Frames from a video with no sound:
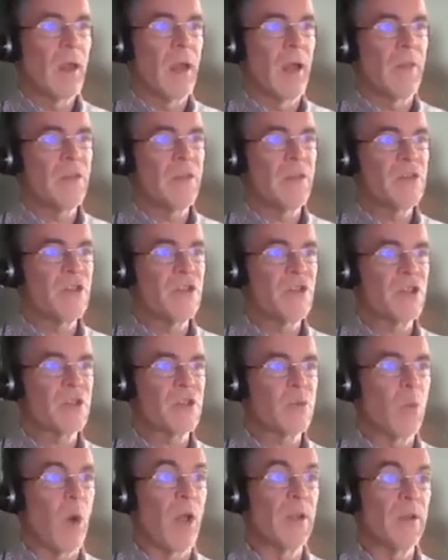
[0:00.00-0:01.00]
And this is just
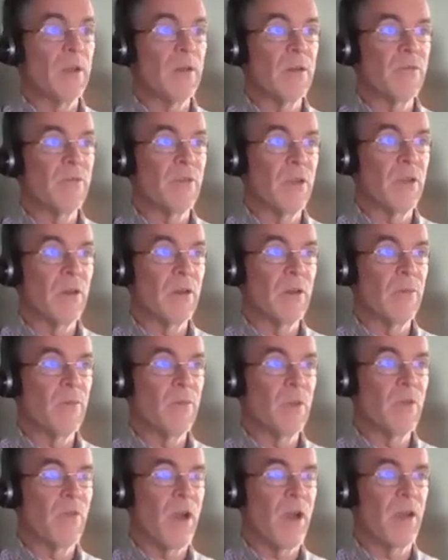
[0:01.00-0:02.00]
one of the
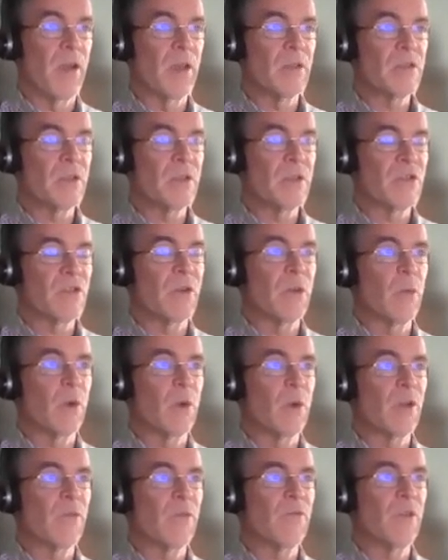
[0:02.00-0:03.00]
variants,
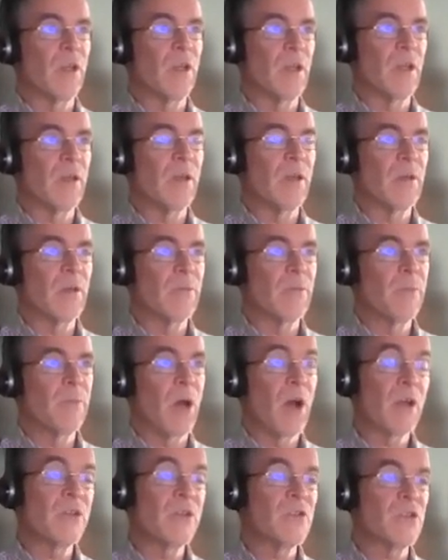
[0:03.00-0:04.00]
one of the
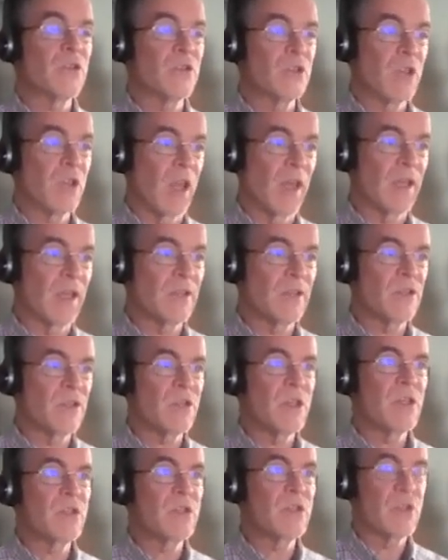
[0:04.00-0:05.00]
Parkinson's-like
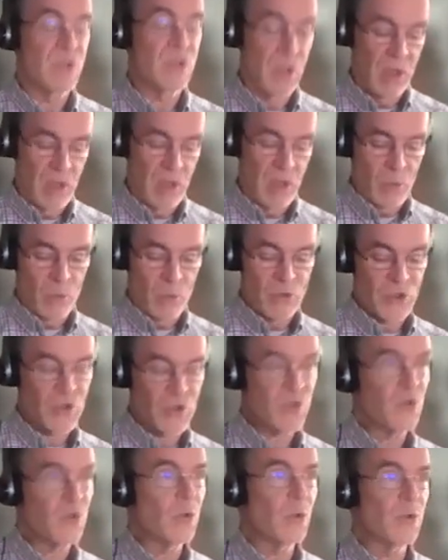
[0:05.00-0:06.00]
diseases which are
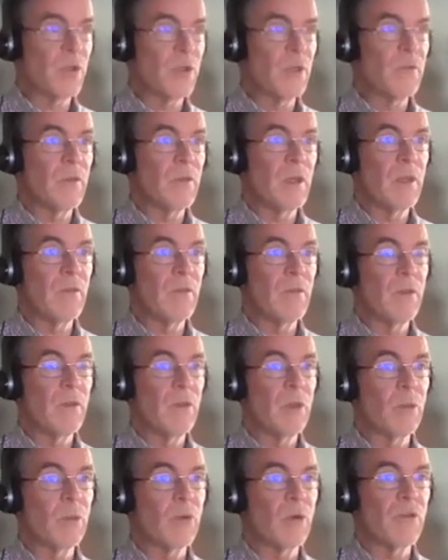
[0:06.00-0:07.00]
stored in
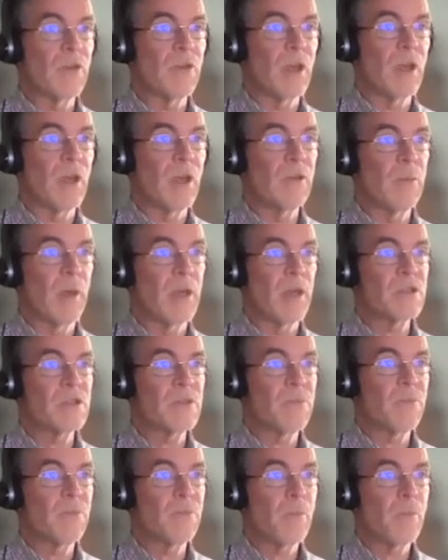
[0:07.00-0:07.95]
the UniProt database.